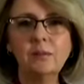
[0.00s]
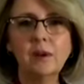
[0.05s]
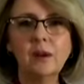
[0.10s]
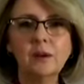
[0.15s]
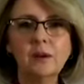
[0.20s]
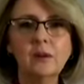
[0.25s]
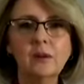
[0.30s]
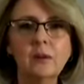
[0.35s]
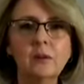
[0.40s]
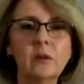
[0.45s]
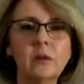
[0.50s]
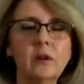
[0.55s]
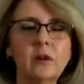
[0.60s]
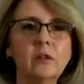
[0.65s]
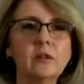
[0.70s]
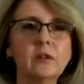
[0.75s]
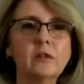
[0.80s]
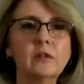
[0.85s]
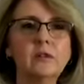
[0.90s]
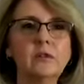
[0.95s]
I know a lot
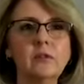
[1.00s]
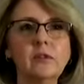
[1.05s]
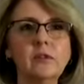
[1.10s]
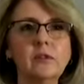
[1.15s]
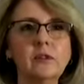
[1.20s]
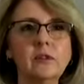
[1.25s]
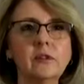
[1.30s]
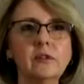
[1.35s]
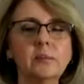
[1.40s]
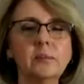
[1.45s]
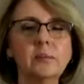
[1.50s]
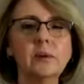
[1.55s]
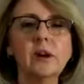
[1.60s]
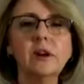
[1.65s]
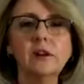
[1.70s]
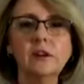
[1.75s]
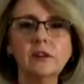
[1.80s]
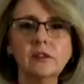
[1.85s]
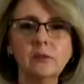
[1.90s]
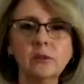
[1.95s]
of
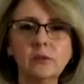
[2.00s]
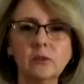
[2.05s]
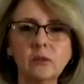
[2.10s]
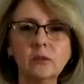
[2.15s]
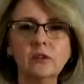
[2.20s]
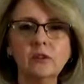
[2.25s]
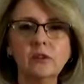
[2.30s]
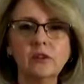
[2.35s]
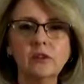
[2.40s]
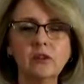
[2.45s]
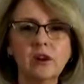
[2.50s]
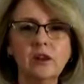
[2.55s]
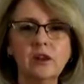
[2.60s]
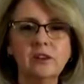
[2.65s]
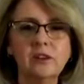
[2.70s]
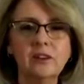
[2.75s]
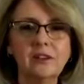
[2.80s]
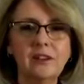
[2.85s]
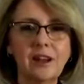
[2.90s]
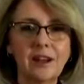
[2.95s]
suppliers were also trying to
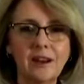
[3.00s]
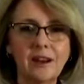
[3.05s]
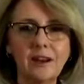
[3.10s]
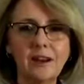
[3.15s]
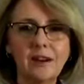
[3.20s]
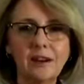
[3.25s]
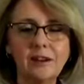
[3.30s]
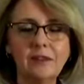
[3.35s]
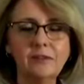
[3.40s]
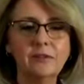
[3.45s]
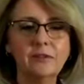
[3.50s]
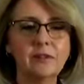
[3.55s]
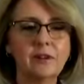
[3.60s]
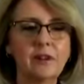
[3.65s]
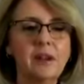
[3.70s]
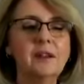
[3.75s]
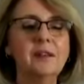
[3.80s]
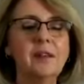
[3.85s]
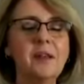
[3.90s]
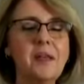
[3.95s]
stay alive.
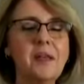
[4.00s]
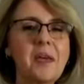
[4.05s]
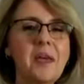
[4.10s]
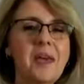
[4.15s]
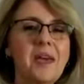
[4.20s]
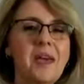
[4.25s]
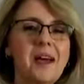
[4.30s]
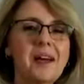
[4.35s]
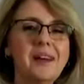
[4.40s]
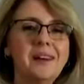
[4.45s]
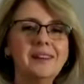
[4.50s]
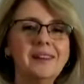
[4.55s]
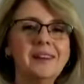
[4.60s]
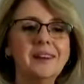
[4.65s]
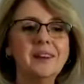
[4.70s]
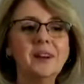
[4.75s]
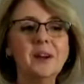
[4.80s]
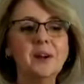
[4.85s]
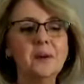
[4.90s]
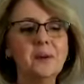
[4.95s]
And I
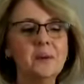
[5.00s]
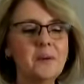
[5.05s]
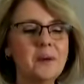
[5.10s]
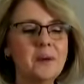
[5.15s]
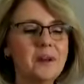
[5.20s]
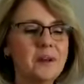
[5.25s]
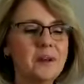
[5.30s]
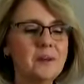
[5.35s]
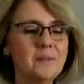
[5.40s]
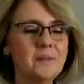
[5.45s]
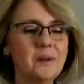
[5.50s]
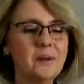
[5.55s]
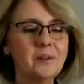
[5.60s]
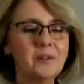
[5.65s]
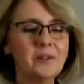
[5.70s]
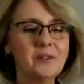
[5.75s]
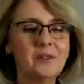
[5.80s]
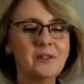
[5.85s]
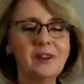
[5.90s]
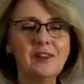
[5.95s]
know
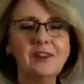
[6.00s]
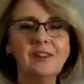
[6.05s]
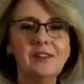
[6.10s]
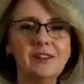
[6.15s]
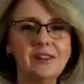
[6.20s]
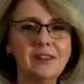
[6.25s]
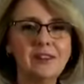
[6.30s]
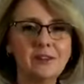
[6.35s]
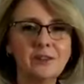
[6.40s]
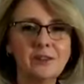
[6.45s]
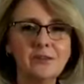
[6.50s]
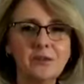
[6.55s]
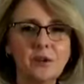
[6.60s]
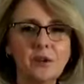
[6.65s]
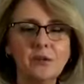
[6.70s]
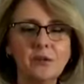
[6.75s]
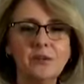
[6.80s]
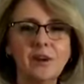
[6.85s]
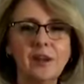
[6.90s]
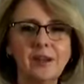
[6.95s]
lots of entities got
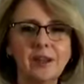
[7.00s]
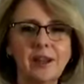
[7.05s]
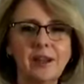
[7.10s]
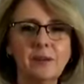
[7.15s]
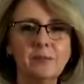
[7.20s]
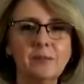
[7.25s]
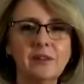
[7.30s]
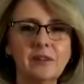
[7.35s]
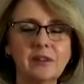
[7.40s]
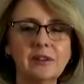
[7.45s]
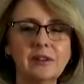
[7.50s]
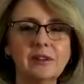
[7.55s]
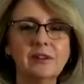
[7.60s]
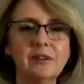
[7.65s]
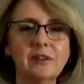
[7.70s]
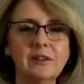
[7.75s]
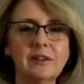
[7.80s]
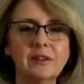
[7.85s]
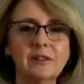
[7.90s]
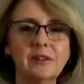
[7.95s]
involved, like
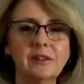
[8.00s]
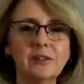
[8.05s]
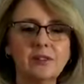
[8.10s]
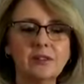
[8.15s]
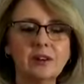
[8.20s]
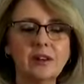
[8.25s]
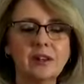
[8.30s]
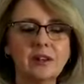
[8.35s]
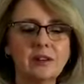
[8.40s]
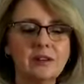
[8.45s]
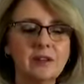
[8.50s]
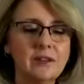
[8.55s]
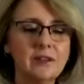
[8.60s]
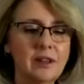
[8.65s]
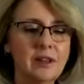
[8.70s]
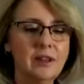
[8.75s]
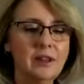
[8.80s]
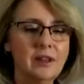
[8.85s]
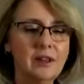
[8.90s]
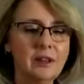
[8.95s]
ABTA, to try
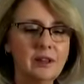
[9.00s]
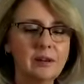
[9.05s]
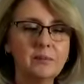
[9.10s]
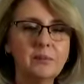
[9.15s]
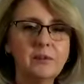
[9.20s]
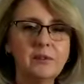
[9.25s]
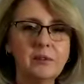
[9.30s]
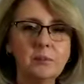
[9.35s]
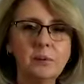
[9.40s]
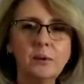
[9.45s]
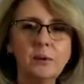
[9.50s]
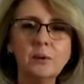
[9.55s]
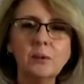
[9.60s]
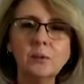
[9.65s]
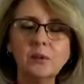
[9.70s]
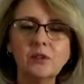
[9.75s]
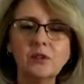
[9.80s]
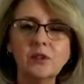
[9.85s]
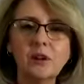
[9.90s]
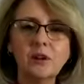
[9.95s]
and
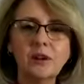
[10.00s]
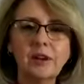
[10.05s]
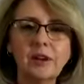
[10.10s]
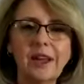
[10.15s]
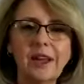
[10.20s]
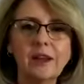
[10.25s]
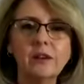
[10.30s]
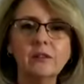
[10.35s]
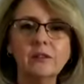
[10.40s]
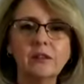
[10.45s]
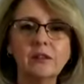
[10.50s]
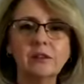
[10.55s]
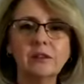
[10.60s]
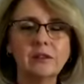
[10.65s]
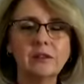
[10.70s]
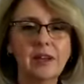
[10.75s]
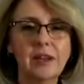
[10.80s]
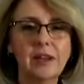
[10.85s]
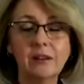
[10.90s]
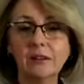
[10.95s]
support how
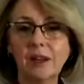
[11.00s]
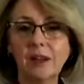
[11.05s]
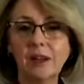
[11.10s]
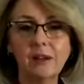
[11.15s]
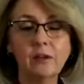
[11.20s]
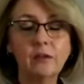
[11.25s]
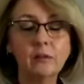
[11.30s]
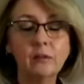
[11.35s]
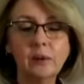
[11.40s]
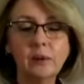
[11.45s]
to help.